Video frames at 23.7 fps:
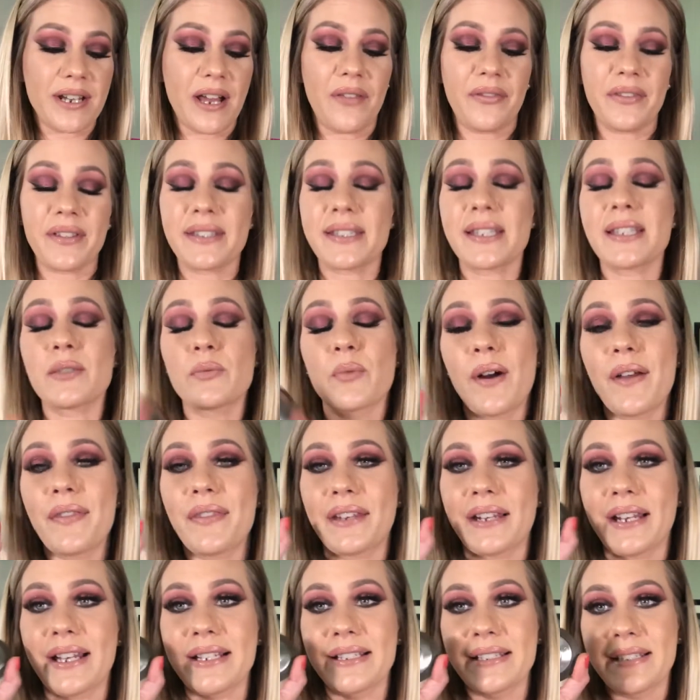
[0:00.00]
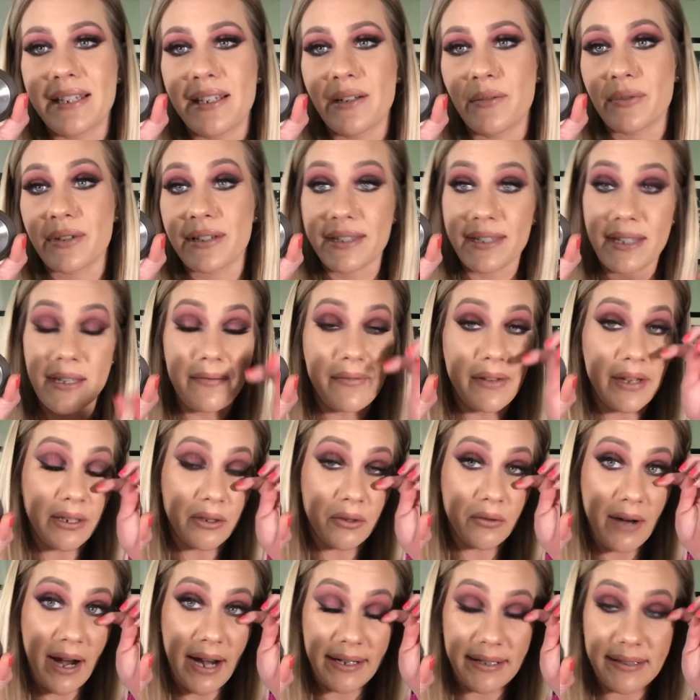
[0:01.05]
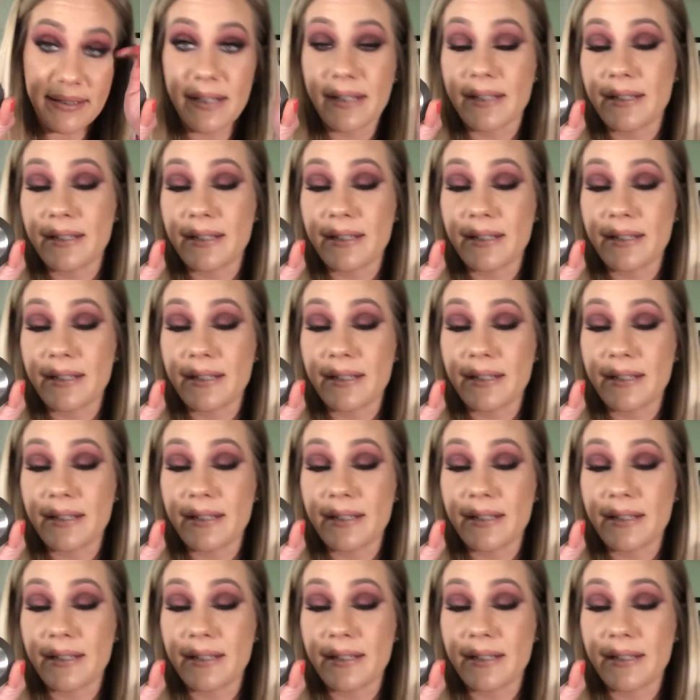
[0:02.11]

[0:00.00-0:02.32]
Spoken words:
Now this is one that I did receive in gratis.